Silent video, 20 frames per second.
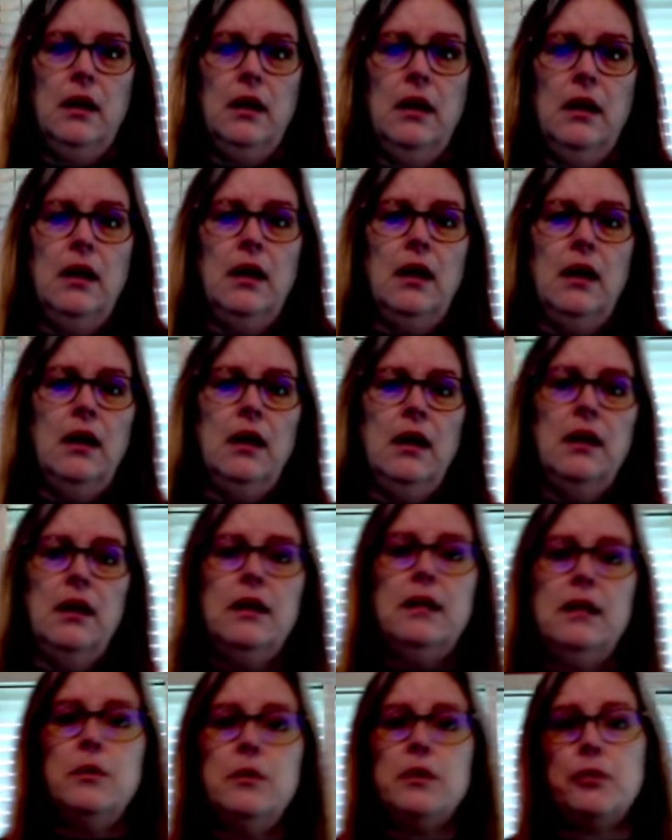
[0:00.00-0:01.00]
Uh, it
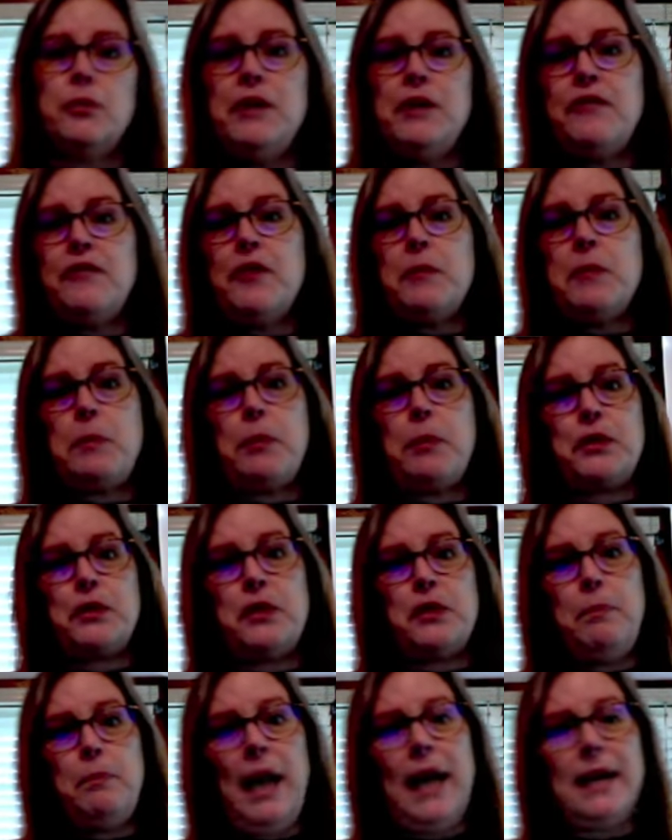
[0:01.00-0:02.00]
was written from the
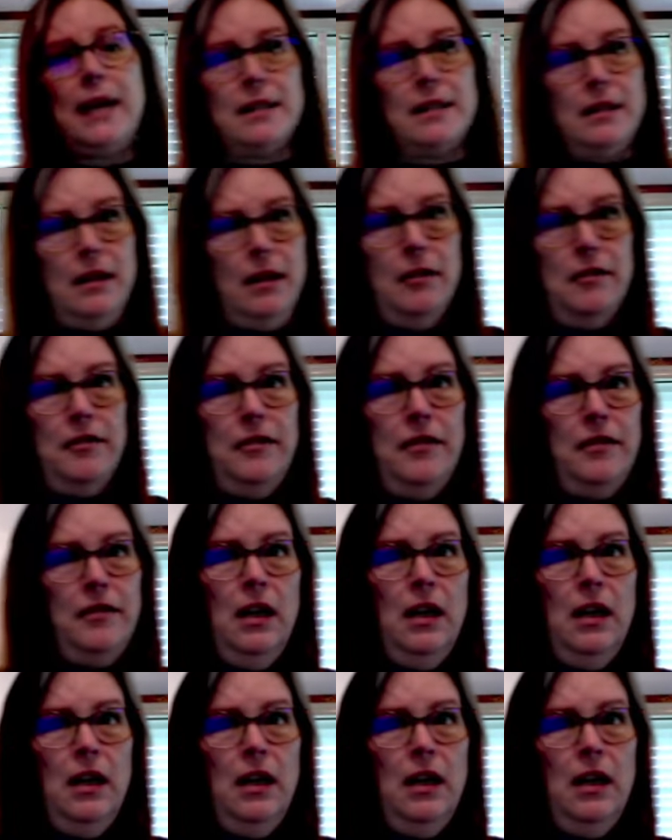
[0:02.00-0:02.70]
perspective